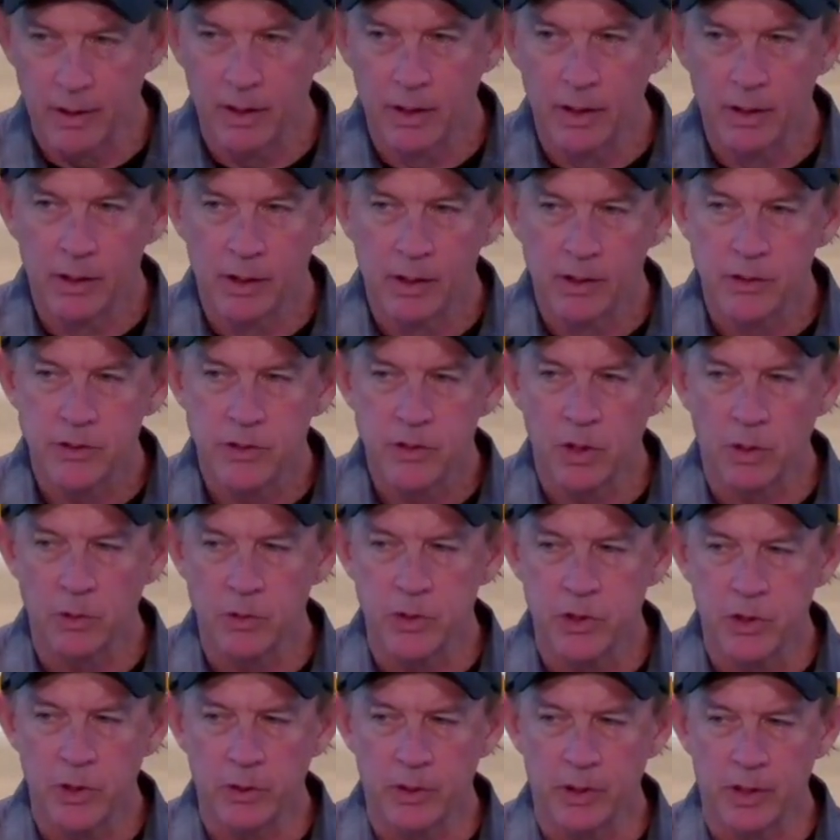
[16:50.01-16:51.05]
So
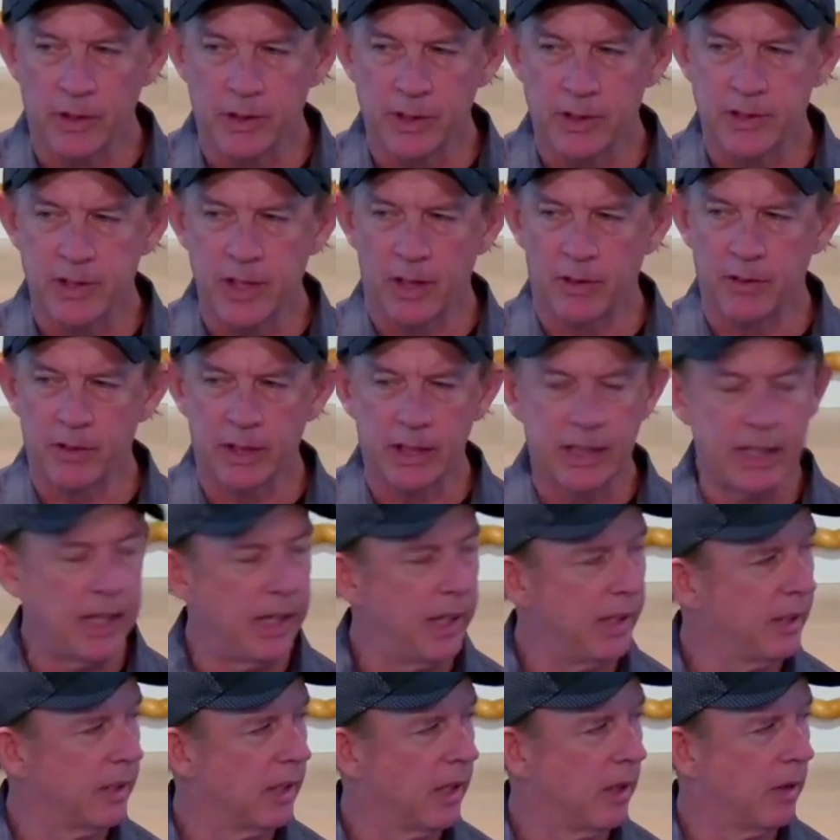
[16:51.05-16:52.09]
Judah, the southern
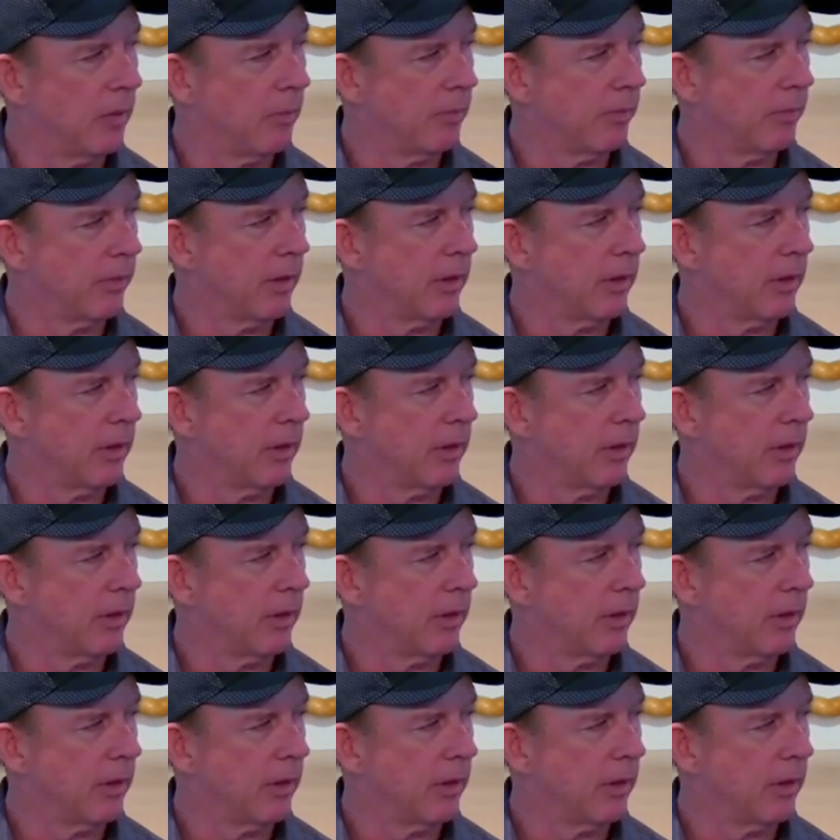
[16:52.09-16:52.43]
kingdom,